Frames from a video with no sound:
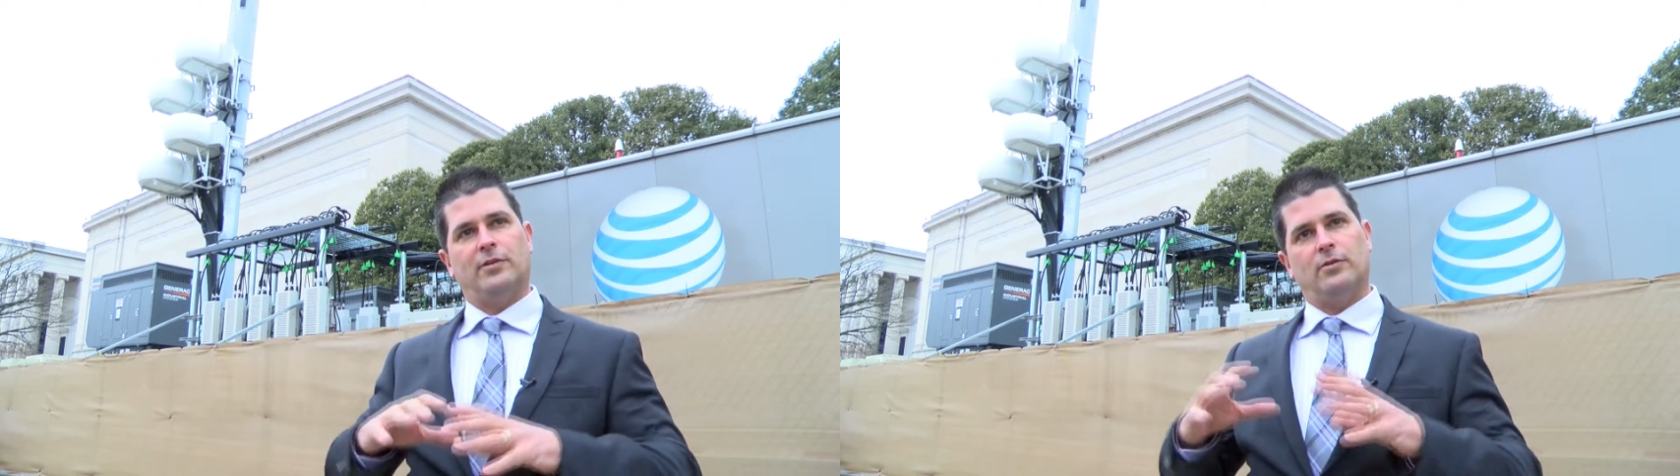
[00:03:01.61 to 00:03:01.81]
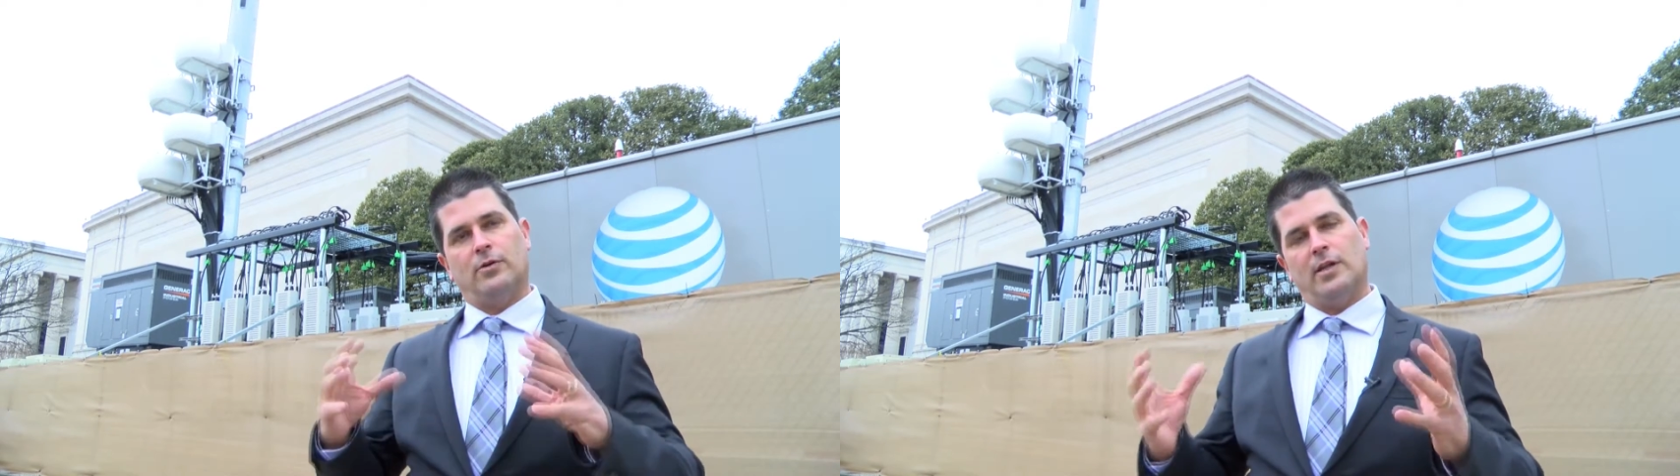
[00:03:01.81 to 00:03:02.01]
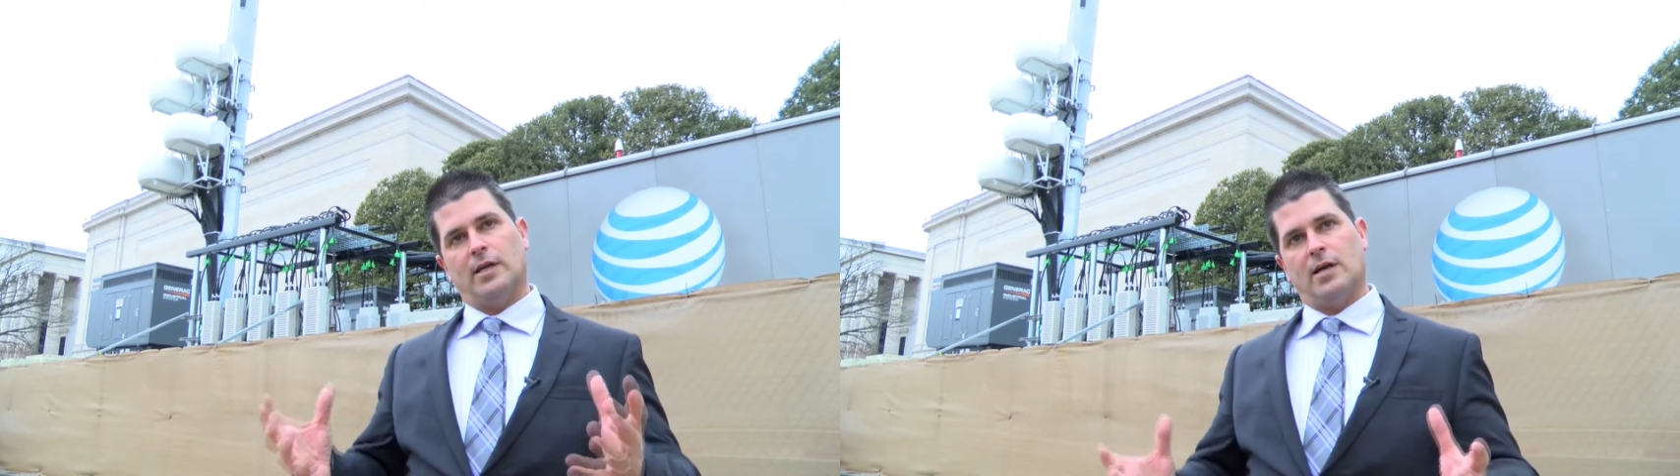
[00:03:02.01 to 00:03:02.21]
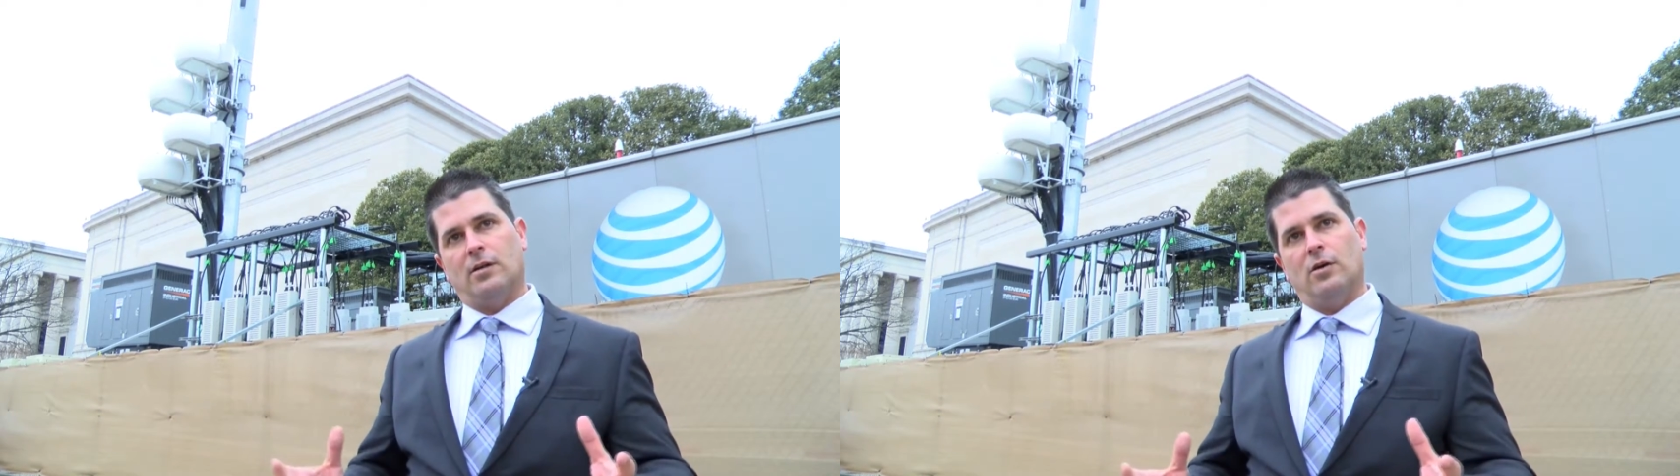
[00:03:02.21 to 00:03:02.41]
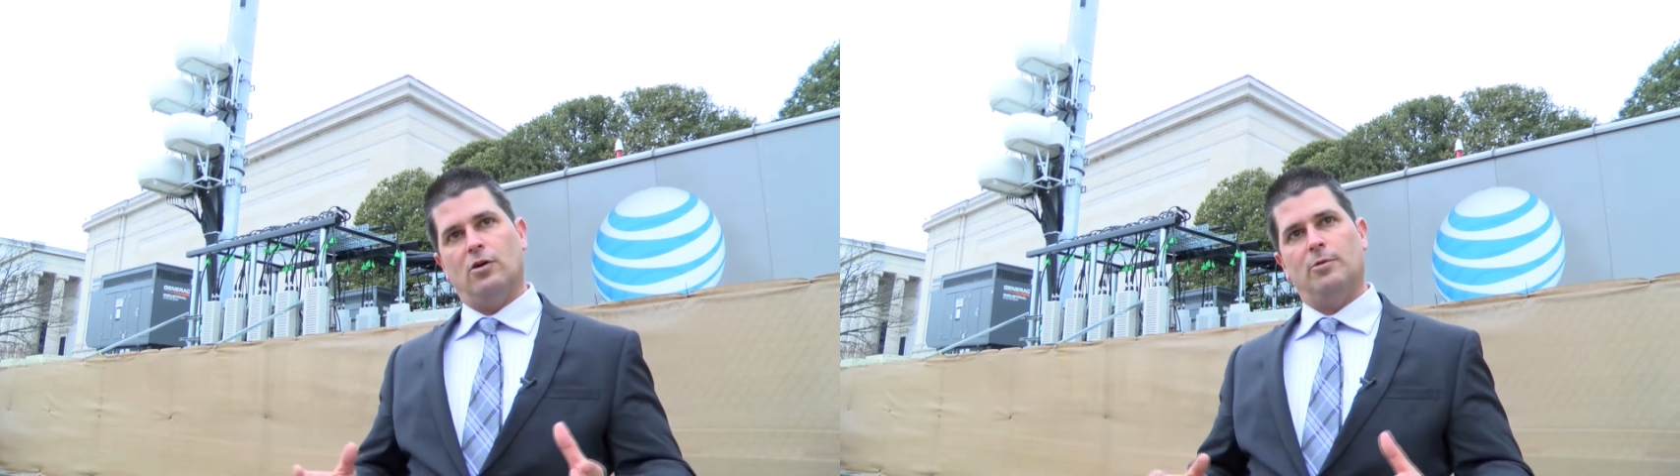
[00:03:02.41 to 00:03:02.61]
that look like a
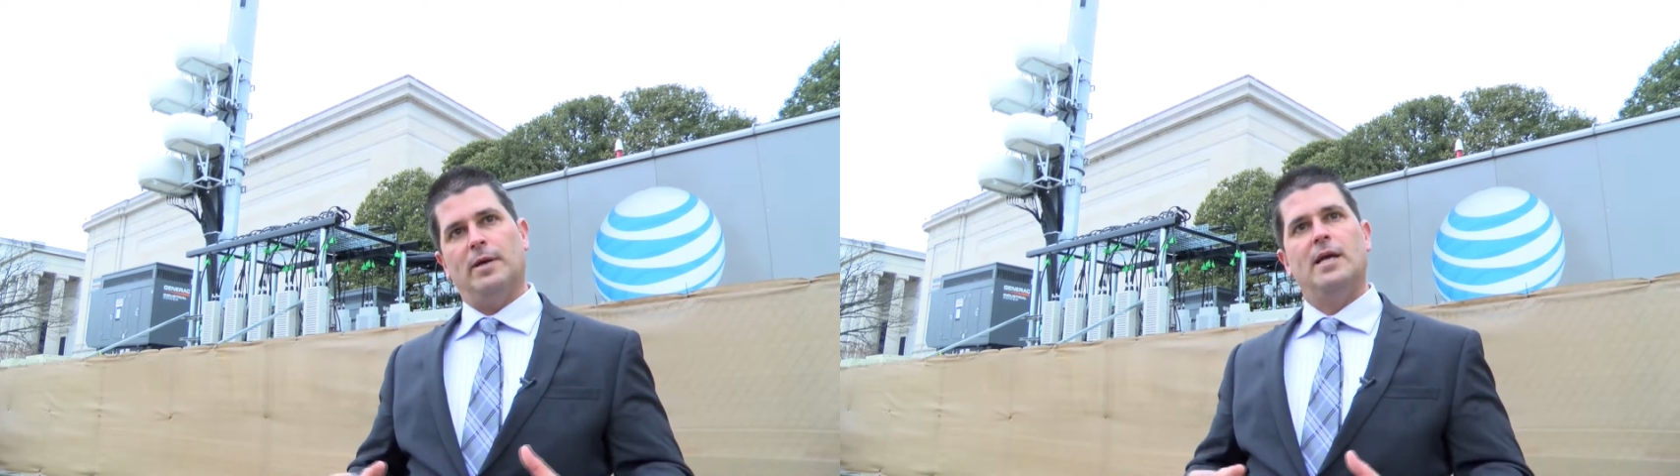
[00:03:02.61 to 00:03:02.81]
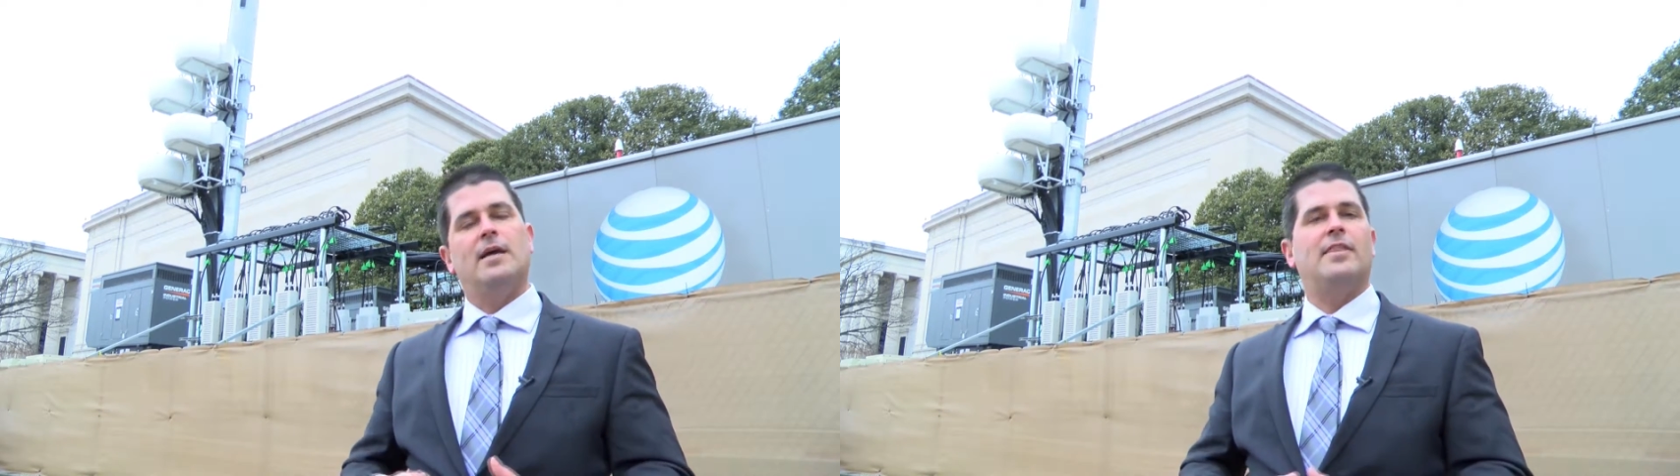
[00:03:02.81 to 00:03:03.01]
globe,